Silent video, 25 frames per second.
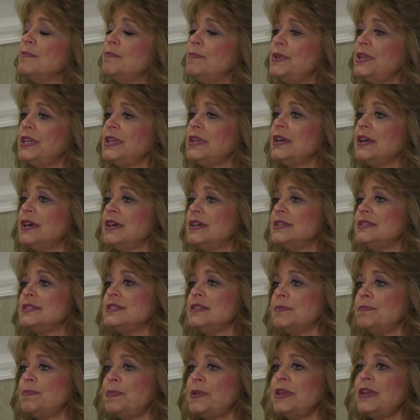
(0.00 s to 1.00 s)
because
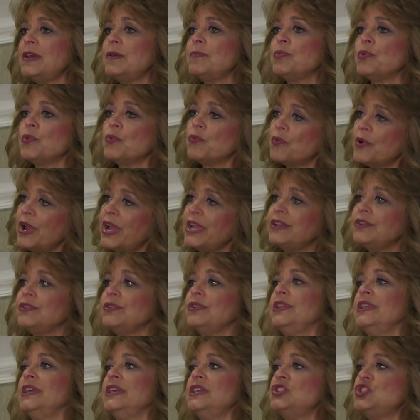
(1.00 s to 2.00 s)
the pimp
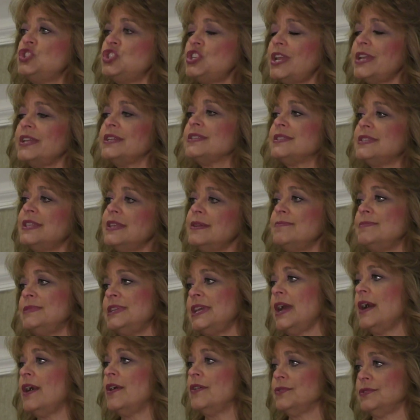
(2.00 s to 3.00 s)
regularly shakes them
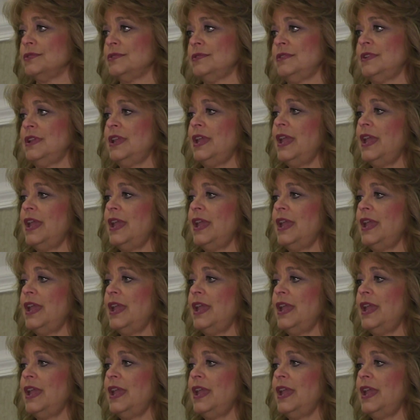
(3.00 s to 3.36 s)
down